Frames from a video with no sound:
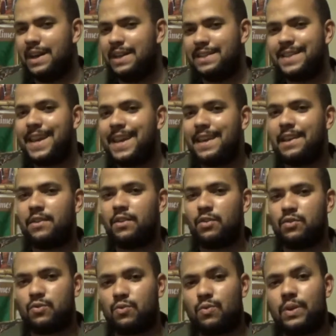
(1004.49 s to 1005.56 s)
taking
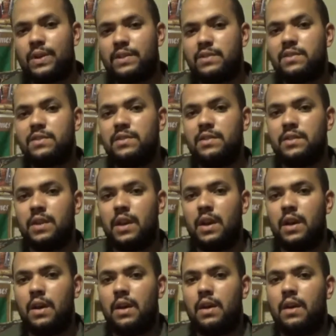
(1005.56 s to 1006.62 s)
those risks
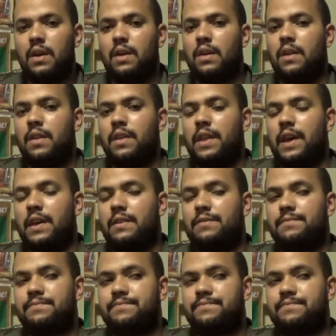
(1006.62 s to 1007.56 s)
that